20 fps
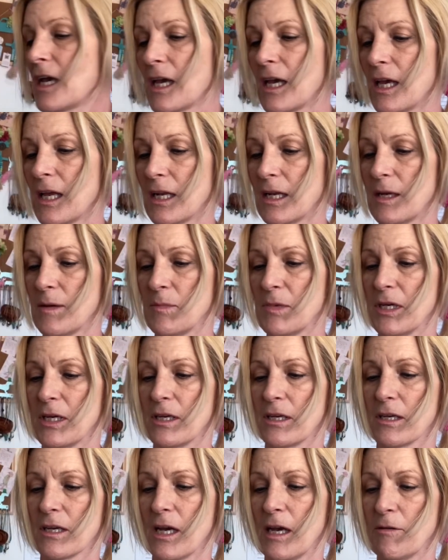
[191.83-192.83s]
And
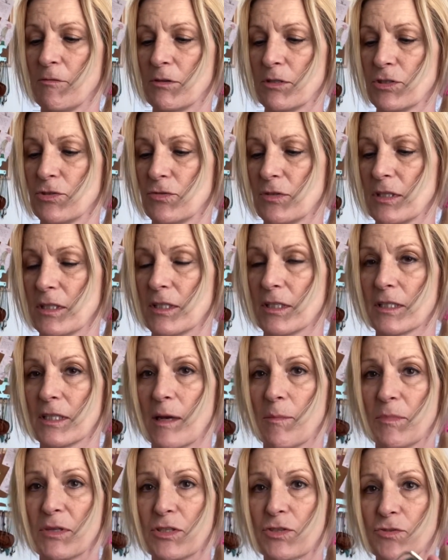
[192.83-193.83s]
I will do a little
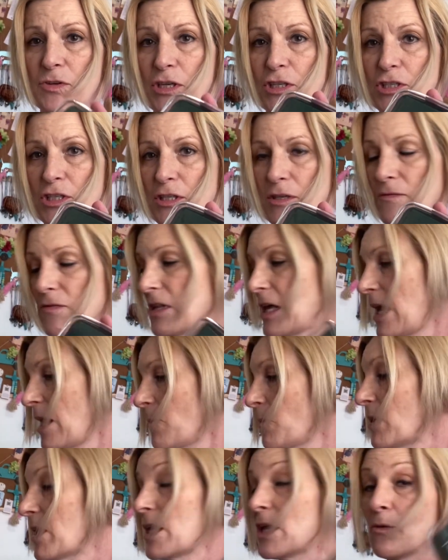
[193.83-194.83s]
demonstration of that,
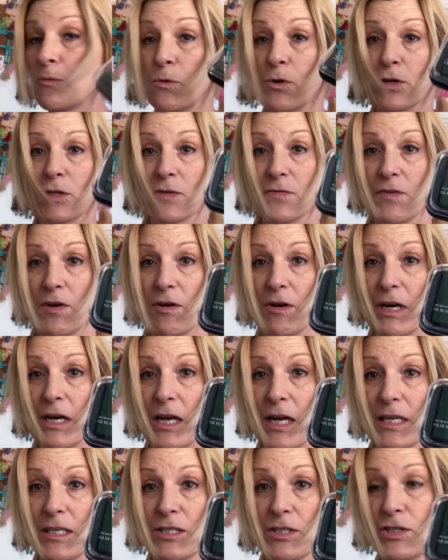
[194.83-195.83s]
but it works very
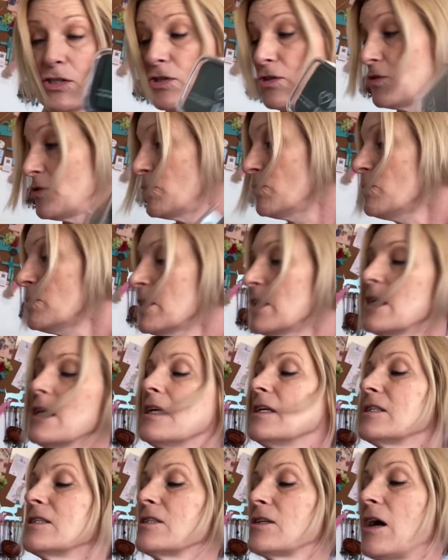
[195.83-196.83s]
nice too.
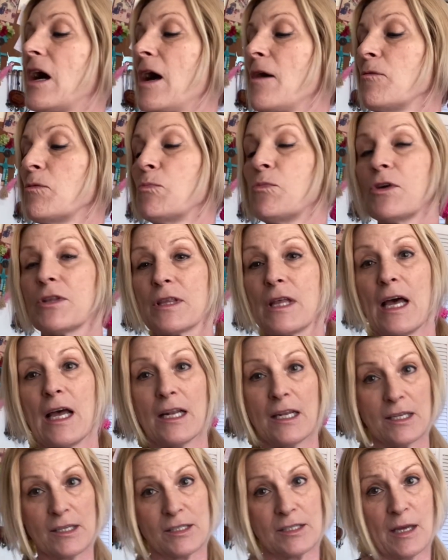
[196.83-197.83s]
So I will put that
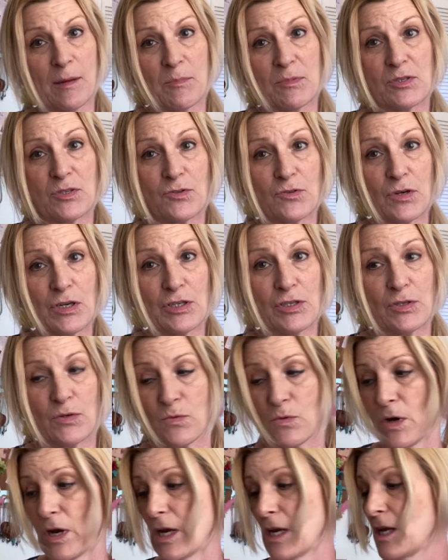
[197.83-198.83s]
little demonstration
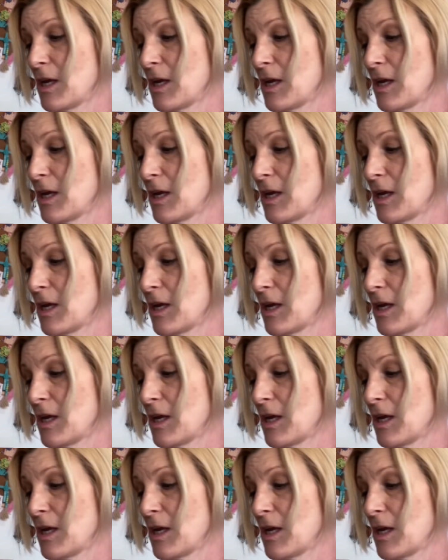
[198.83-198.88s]
right